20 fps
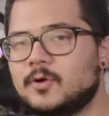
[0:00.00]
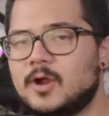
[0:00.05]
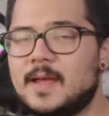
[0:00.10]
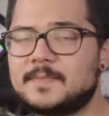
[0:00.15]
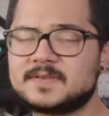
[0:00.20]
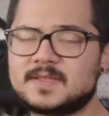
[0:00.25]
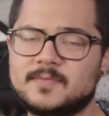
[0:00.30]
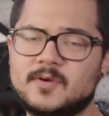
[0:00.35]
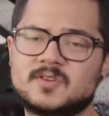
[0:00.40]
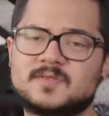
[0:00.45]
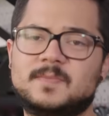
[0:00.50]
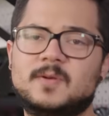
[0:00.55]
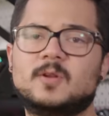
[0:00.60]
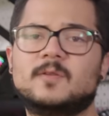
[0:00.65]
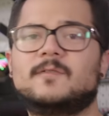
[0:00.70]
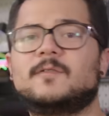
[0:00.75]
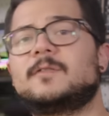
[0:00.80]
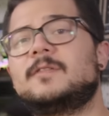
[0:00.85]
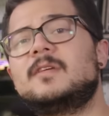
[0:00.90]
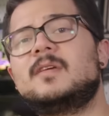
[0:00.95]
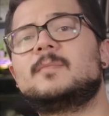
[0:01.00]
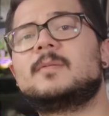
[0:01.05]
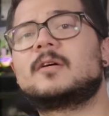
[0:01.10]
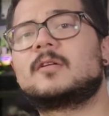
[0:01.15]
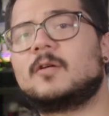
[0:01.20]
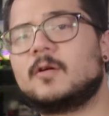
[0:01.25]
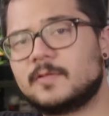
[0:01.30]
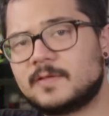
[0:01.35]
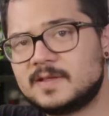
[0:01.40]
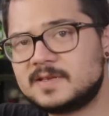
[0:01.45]
Perhaps the most beautiful thing about
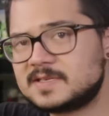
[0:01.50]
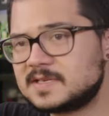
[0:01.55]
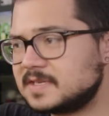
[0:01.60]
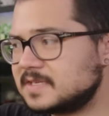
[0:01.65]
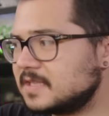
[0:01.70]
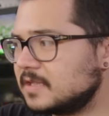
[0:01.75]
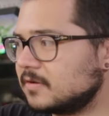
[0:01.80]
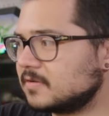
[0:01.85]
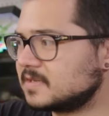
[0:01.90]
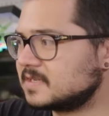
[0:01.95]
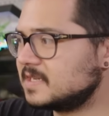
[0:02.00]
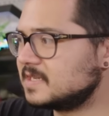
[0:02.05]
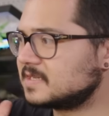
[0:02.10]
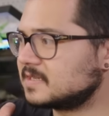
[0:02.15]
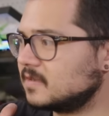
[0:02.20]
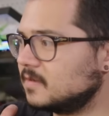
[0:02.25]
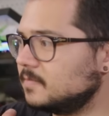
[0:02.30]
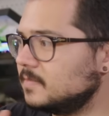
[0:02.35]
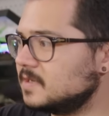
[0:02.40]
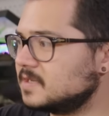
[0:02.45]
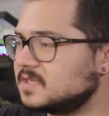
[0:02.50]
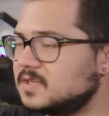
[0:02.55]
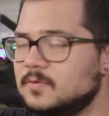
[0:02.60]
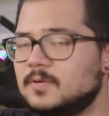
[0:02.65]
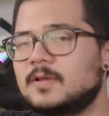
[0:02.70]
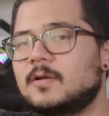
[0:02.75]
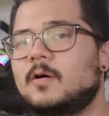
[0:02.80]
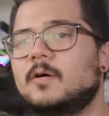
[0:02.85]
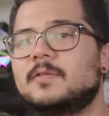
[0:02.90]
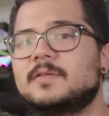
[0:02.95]
all this is that our system is
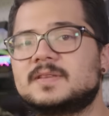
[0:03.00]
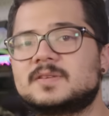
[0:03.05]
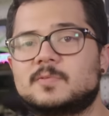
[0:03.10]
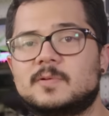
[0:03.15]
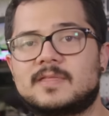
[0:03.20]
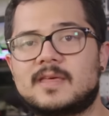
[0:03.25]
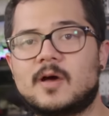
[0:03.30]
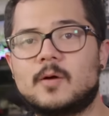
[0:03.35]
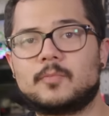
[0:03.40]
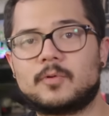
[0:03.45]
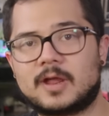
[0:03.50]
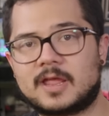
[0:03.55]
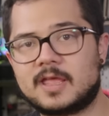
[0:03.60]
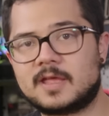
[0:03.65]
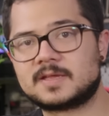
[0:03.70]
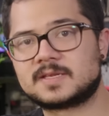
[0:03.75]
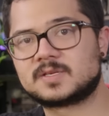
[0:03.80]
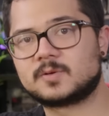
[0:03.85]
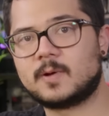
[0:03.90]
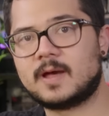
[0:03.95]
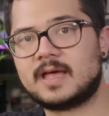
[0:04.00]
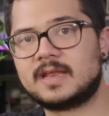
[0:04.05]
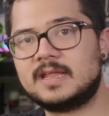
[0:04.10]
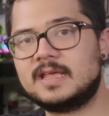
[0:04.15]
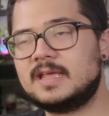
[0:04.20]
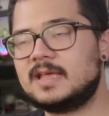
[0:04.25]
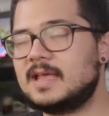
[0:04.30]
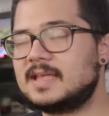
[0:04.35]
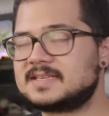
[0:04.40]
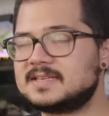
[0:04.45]
doing all this without breaking a sweat.
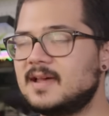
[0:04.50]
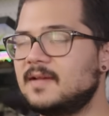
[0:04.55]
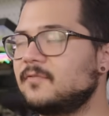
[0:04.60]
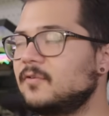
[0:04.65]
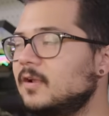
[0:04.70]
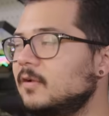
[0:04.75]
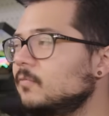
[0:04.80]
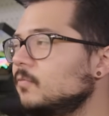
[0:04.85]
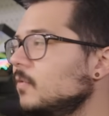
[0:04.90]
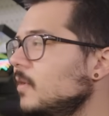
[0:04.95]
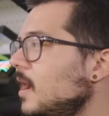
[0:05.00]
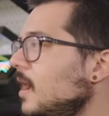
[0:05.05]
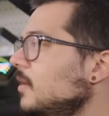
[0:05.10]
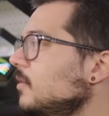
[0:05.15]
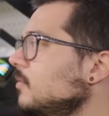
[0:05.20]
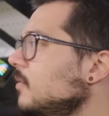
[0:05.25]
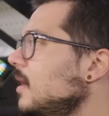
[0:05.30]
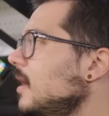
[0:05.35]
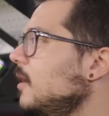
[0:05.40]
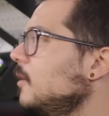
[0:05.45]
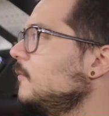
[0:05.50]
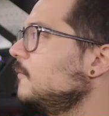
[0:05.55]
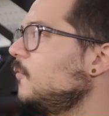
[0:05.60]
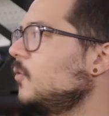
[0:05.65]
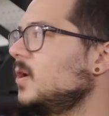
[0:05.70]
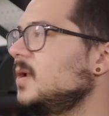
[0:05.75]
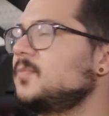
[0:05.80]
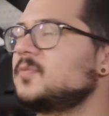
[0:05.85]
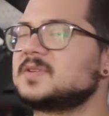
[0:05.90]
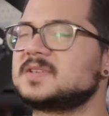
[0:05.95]
It's hovering right around
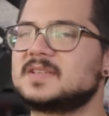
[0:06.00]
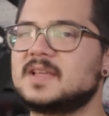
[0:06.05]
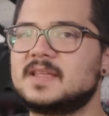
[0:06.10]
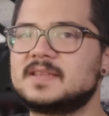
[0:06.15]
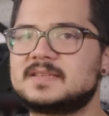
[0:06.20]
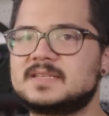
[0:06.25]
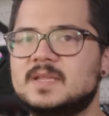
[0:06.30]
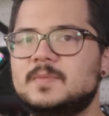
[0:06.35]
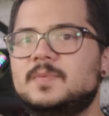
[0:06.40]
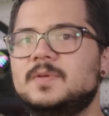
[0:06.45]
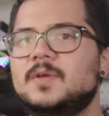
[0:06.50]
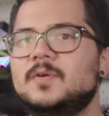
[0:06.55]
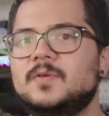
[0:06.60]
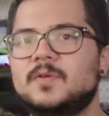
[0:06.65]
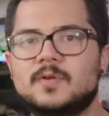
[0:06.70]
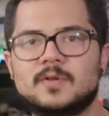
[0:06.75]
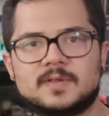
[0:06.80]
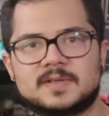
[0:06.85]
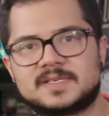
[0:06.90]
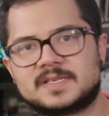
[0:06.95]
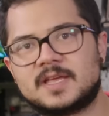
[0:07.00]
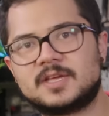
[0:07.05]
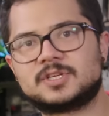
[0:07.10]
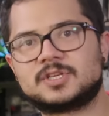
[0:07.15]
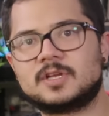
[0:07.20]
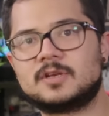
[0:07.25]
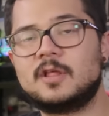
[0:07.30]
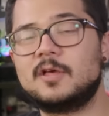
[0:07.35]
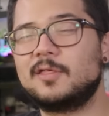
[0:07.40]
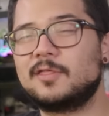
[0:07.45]
40% CPU
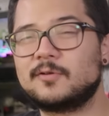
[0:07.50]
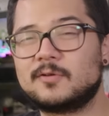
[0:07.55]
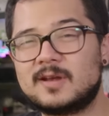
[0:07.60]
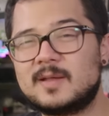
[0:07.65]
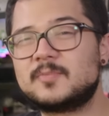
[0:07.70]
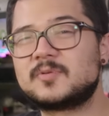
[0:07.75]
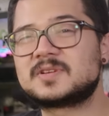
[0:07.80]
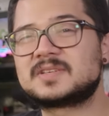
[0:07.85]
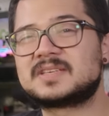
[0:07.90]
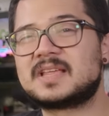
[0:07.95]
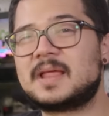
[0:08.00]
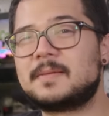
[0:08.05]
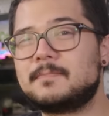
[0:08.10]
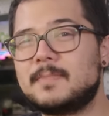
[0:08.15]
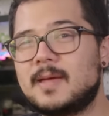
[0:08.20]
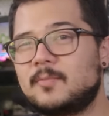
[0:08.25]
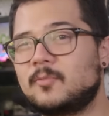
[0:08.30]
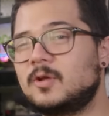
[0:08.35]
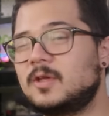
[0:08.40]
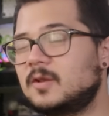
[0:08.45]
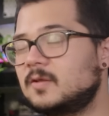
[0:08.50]
utilization, 30% memory